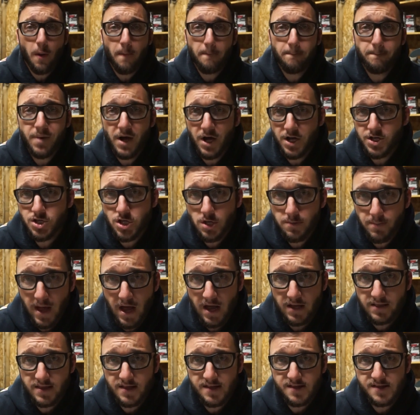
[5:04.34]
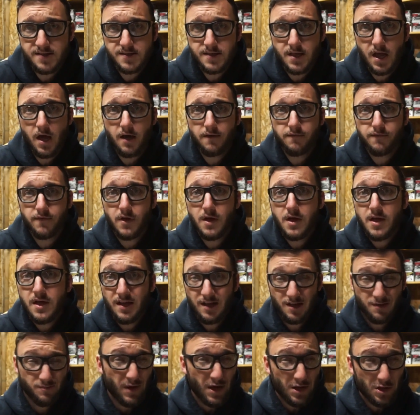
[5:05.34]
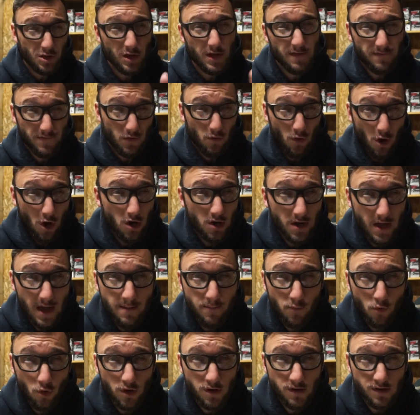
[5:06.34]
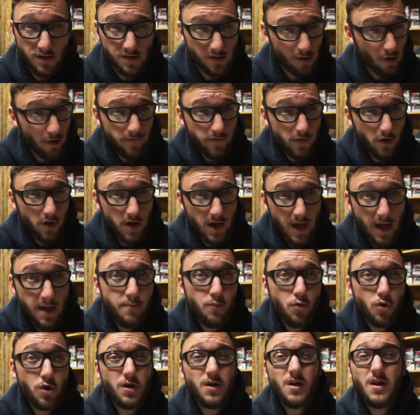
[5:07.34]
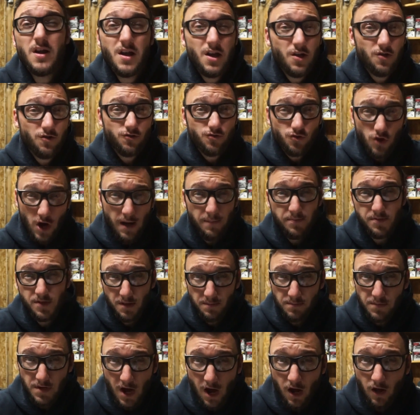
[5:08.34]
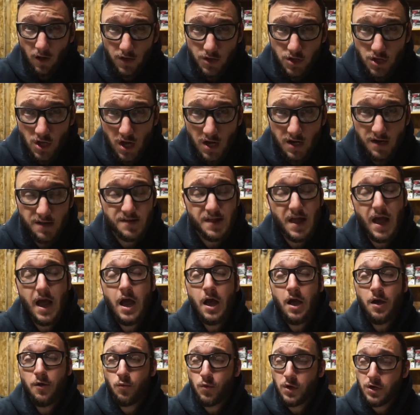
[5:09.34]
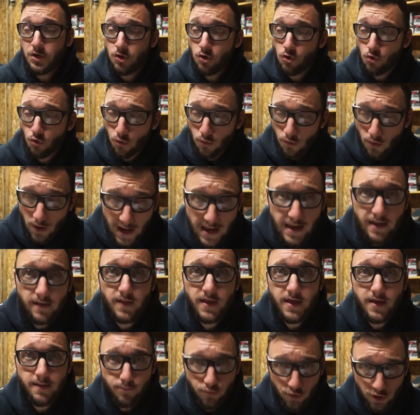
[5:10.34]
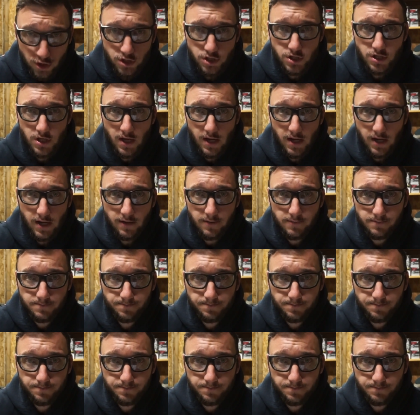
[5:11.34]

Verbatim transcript: a bunch about this stuff, especially if you are game wardens. So if you're a game warden, drop some knowledge on us. I would greatly appreciate it.